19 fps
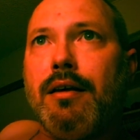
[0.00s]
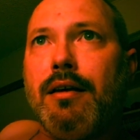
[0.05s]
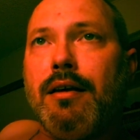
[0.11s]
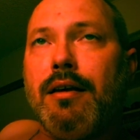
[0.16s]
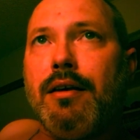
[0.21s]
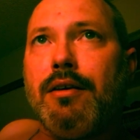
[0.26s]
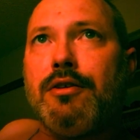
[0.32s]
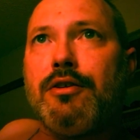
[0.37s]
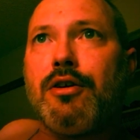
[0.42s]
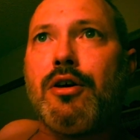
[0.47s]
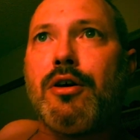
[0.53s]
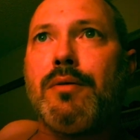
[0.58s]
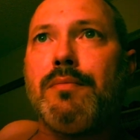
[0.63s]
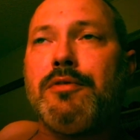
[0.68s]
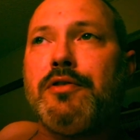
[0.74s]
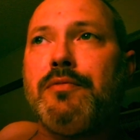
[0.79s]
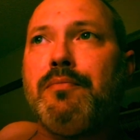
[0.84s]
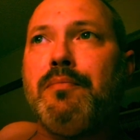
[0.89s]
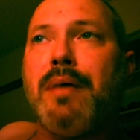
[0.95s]
in
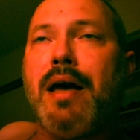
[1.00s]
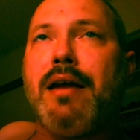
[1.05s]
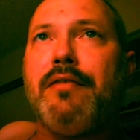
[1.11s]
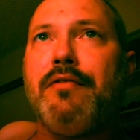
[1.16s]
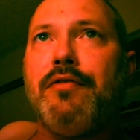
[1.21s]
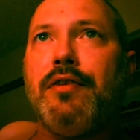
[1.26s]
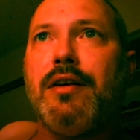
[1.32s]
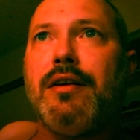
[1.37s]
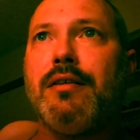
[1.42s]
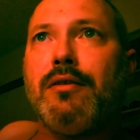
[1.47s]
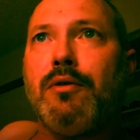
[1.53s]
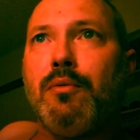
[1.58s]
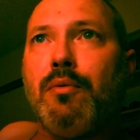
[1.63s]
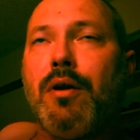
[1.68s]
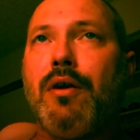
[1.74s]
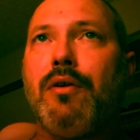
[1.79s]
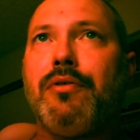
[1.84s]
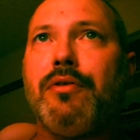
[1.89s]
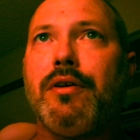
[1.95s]
terms of benefiting the
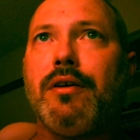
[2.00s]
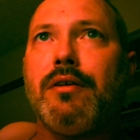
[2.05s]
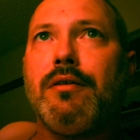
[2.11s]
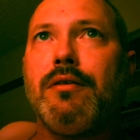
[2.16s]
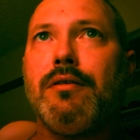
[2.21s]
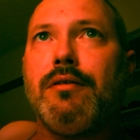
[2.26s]
wealthy.